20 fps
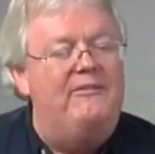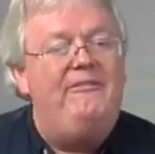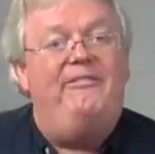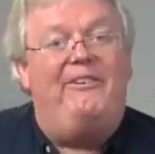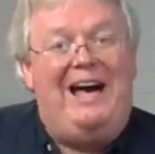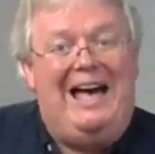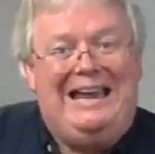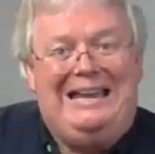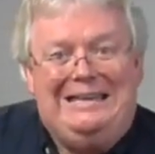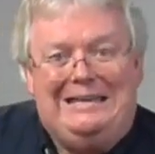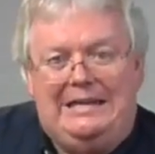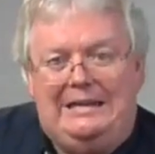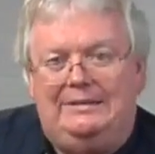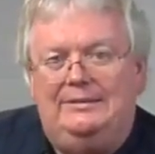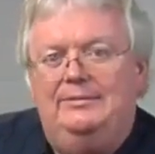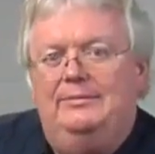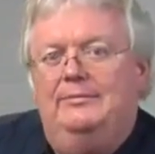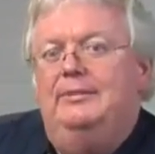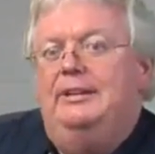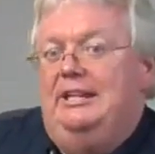Find
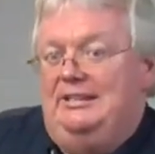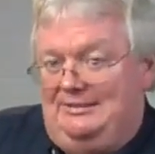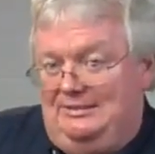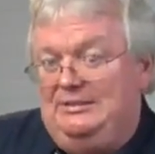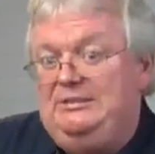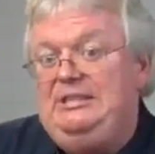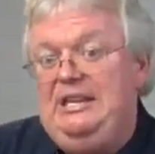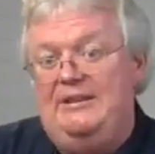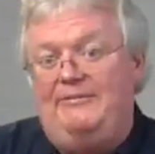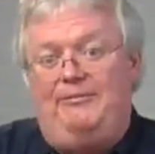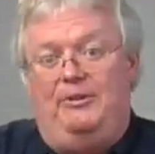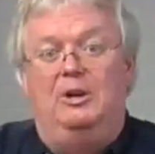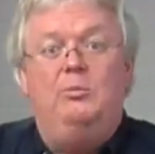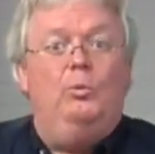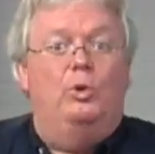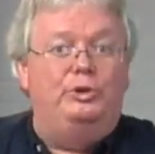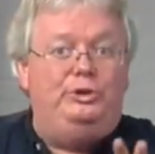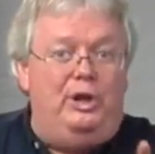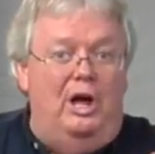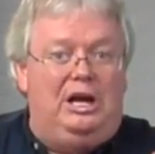it. It's different.
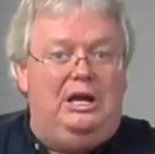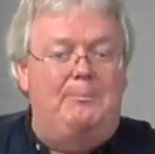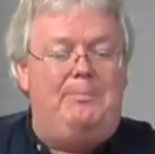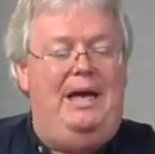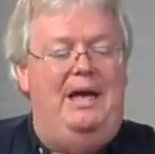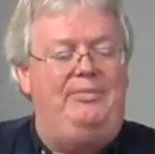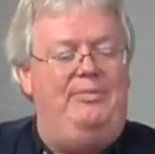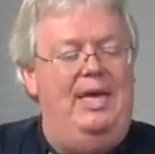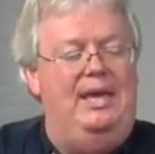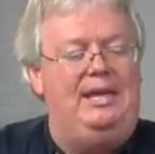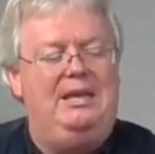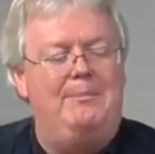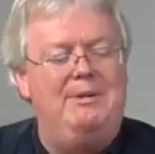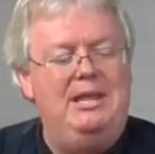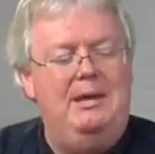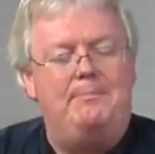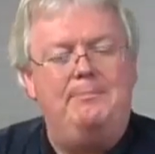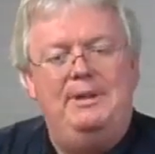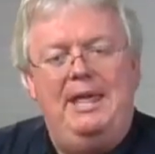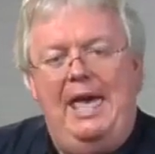We'll talk about
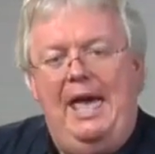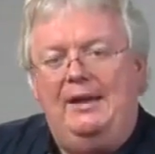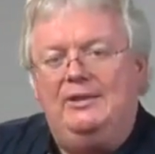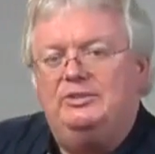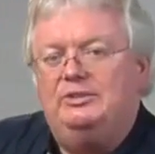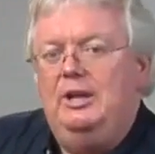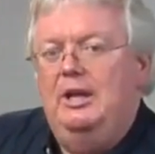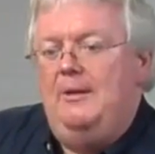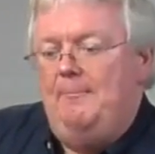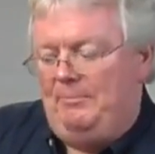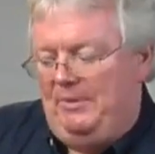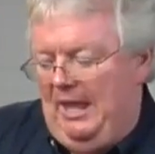coming up next,